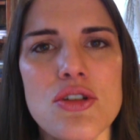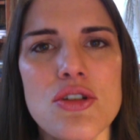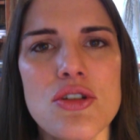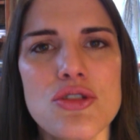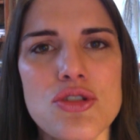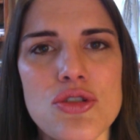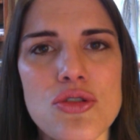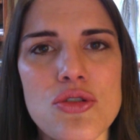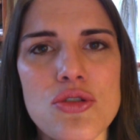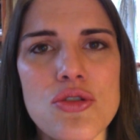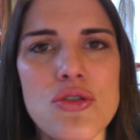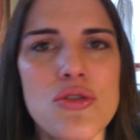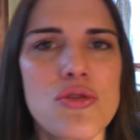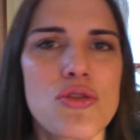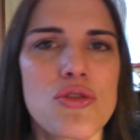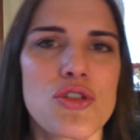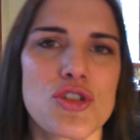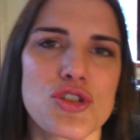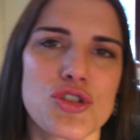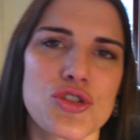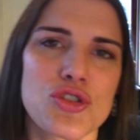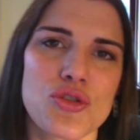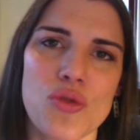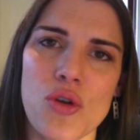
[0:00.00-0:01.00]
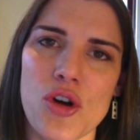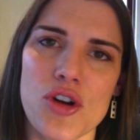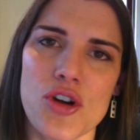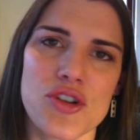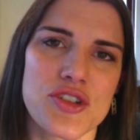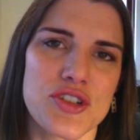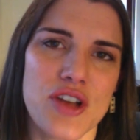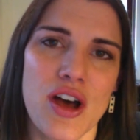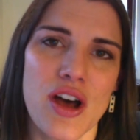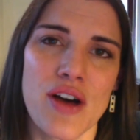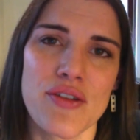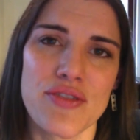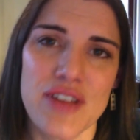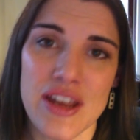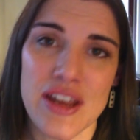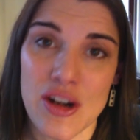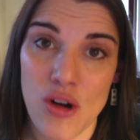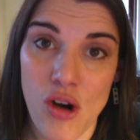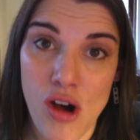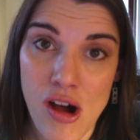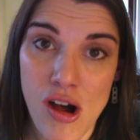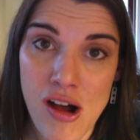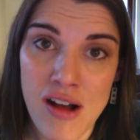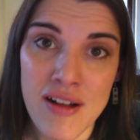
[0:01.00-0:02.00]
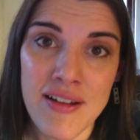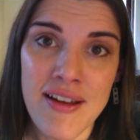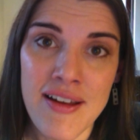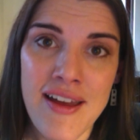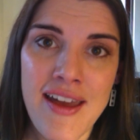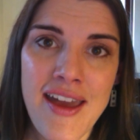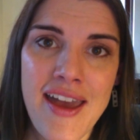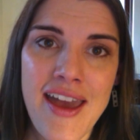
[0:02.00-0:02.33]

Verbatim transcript: to the source of it all.